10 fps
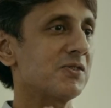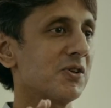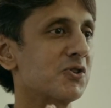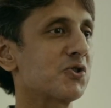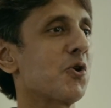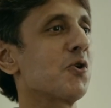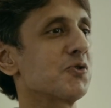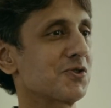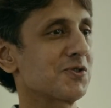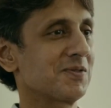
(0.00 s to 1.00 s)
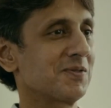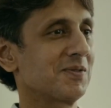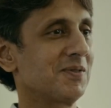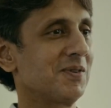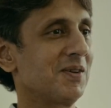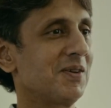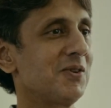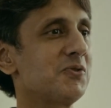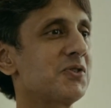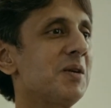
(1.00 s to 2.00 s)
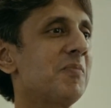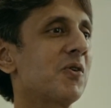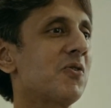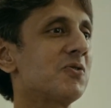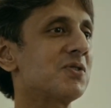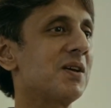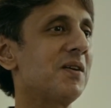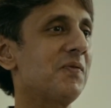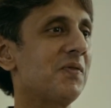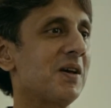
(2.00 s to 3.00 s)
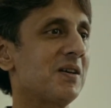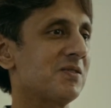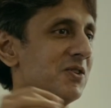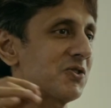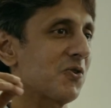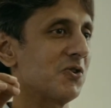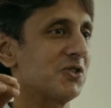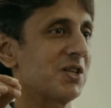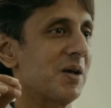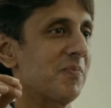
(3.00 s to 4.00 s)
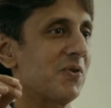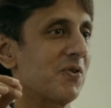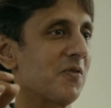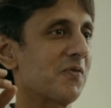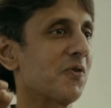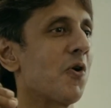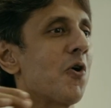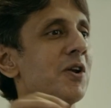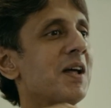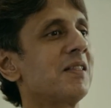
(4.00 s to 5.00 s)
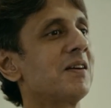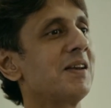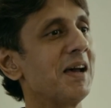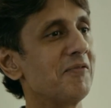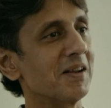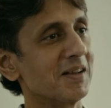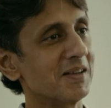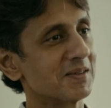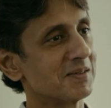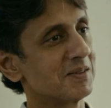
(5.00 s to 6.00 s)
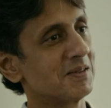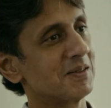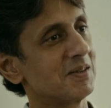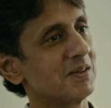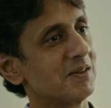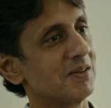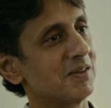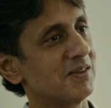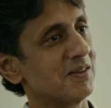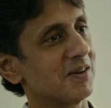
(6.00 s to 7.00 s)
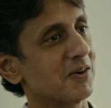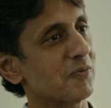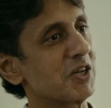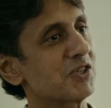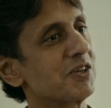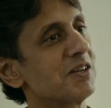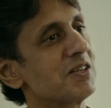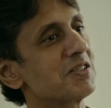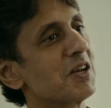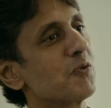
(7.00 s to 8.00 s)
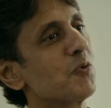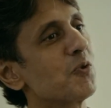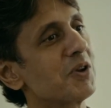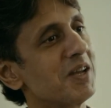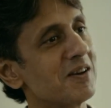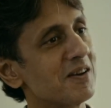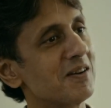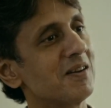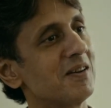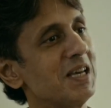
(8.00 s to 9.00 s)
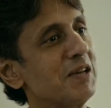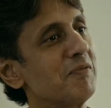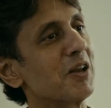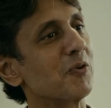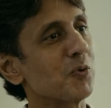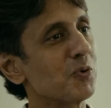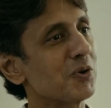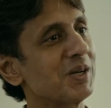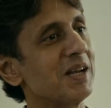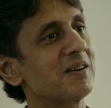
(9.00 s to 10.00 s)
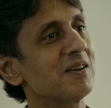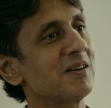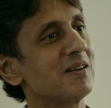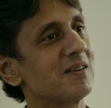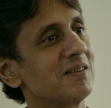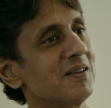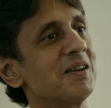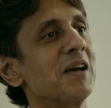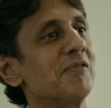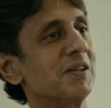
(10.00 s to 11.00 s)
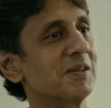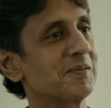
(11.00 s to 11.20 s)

the source. You see, because if there is this concept of God and the devil, the question is then who created evil? Who created the devil?